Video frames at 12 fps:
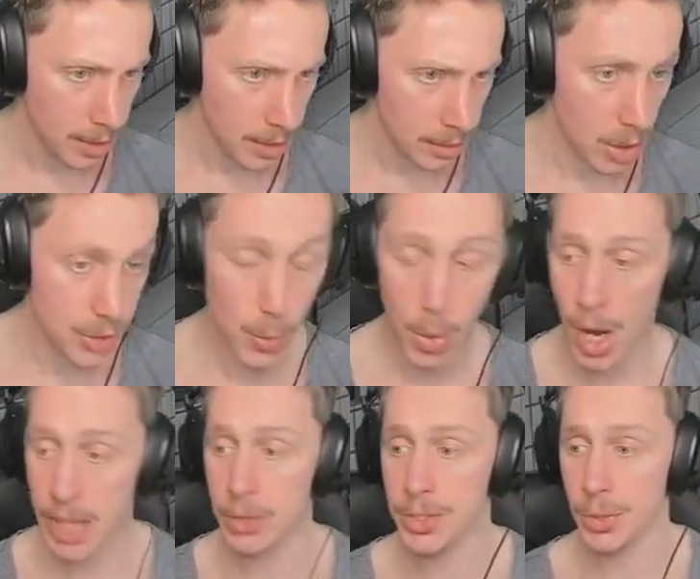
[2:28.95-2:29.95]
Those are what
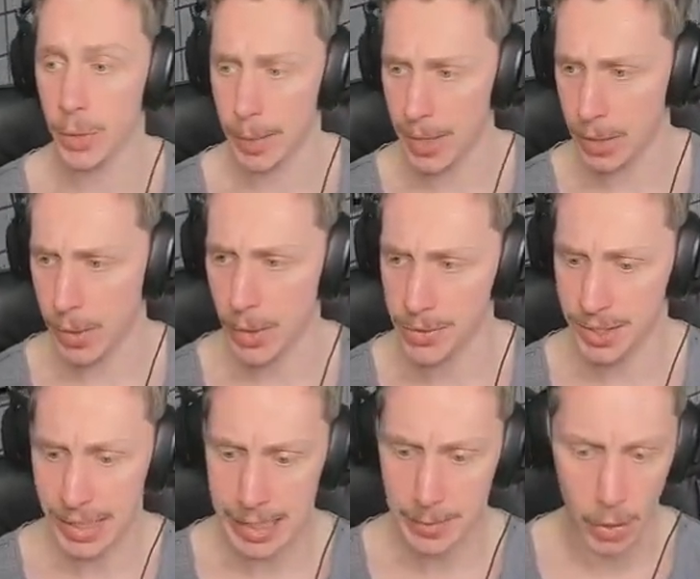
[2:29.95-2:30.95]
I used to wear back when I was
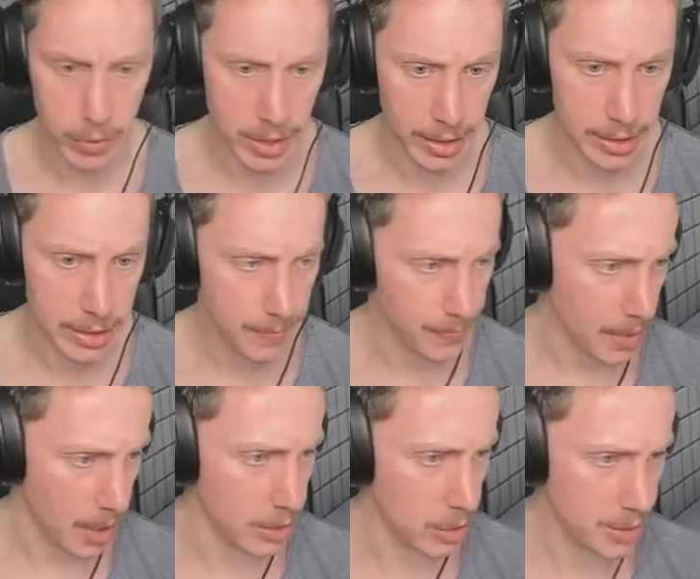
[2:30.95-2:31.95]
an emo kid.
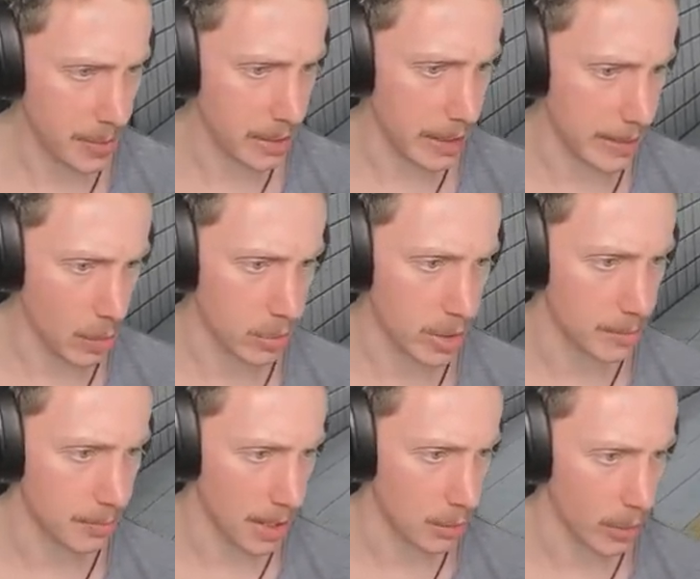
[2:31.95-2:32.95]
I used to be an emo kid,
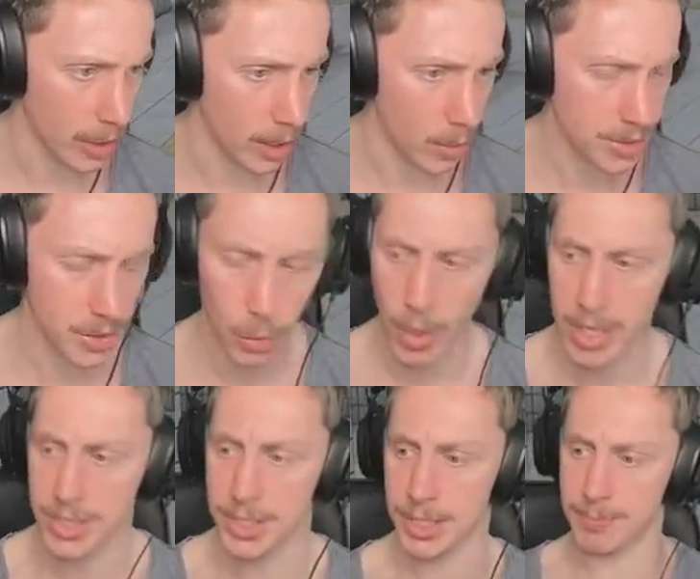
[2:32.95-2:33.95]
by the way. I wasn't
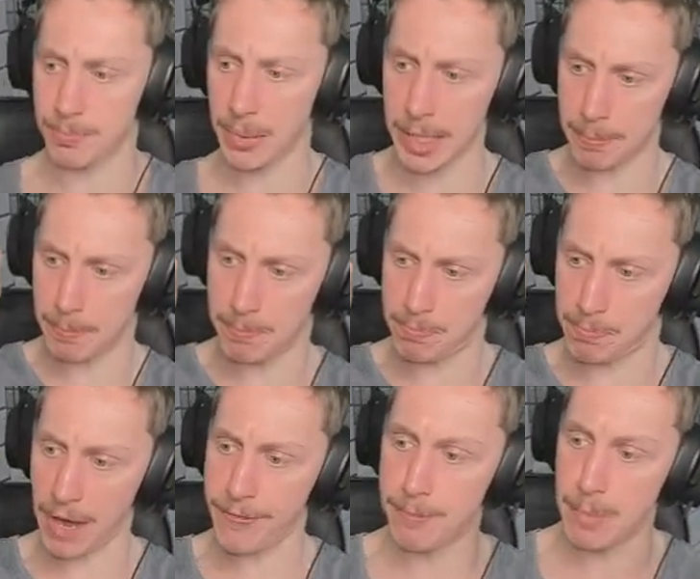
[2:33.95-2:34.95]
always this big,
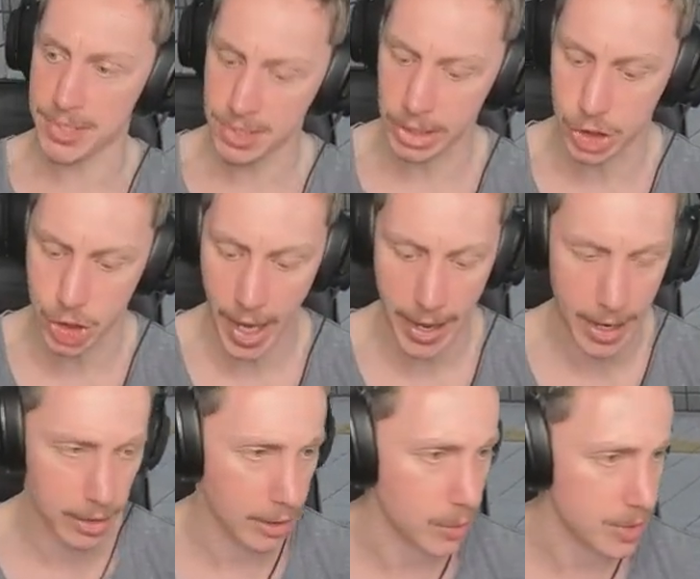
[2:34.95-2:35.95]
buff, muscly
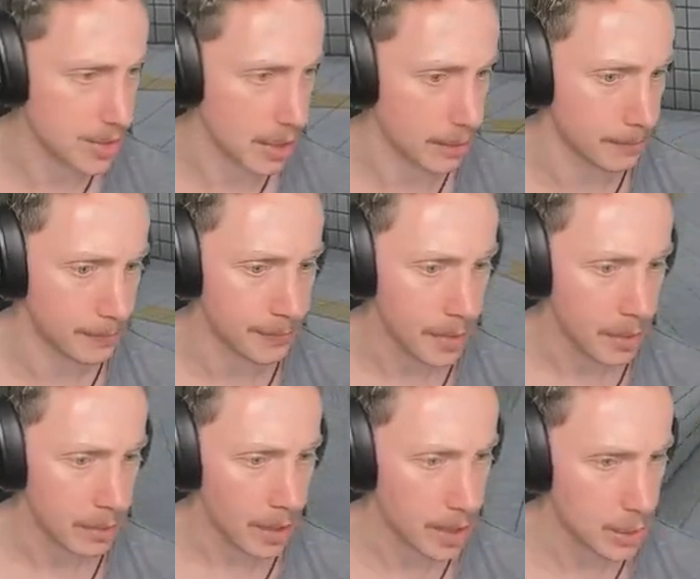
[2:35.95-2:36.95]
Chad. I was um,
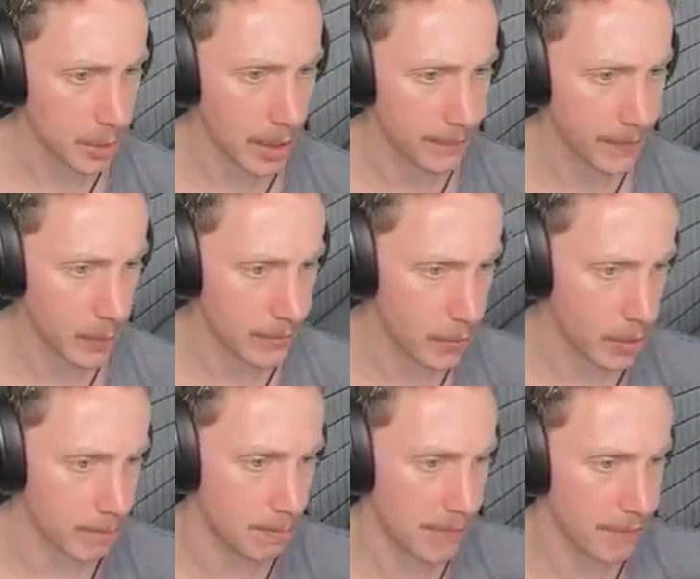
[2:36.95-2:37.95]
actually a very, very
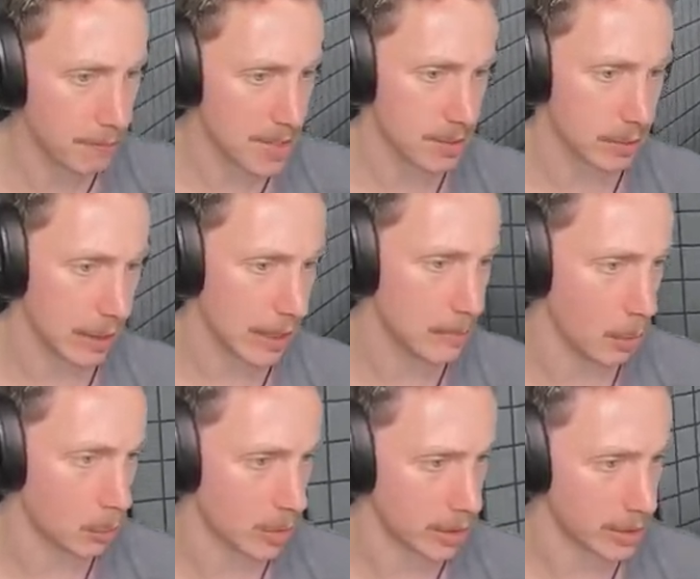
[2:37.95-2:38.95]
buff, muscly
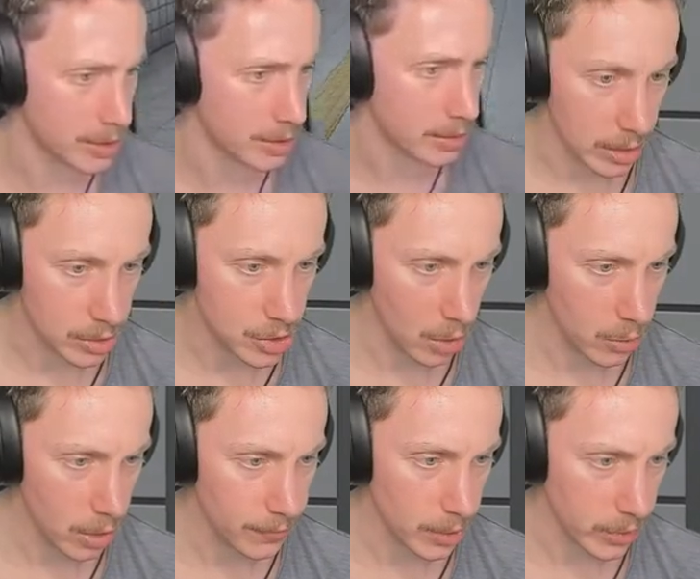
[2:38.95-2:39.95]
emo kid. Don't
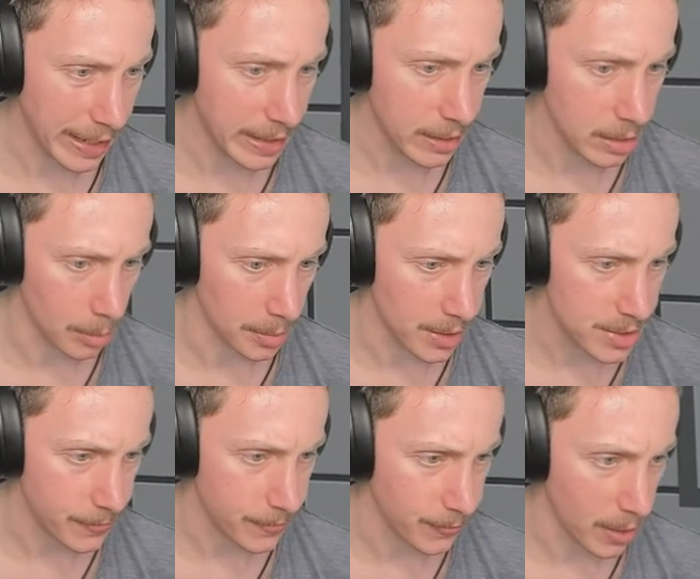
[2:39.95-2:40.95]
overlook any anomalies.
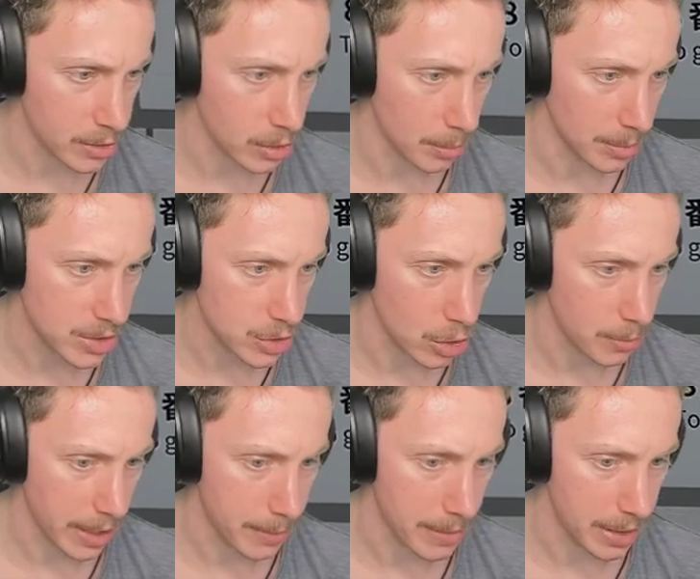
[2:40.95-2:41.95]
If you find anomalies, turn
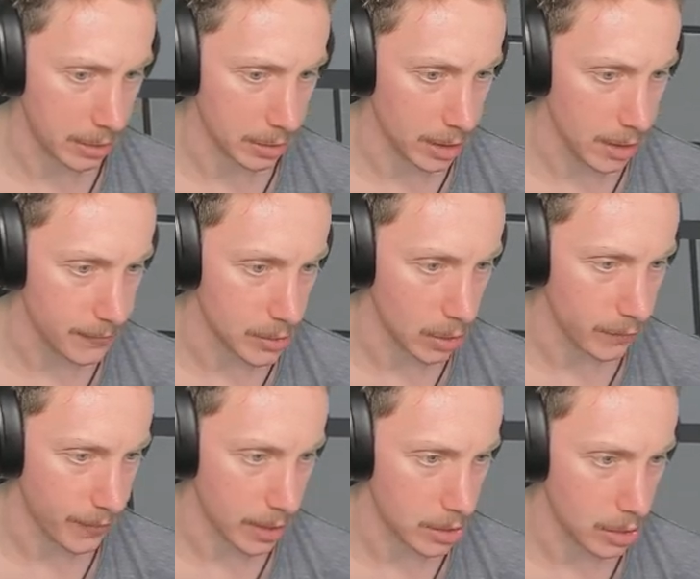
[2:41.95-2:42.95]
back immediately. If you don't
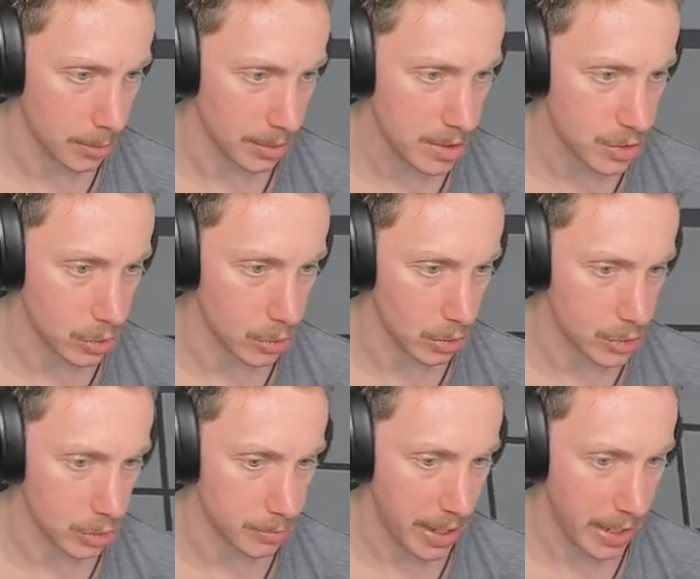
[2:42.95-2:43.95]
find anomalies, do not
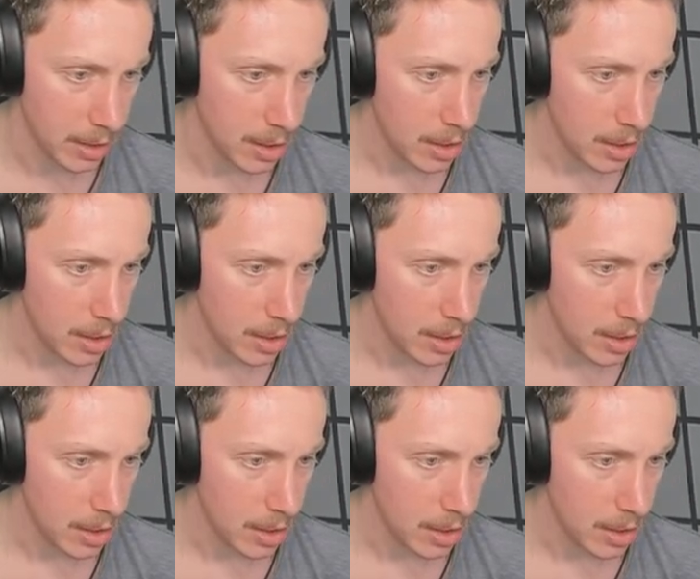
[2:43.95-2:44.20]
turn back.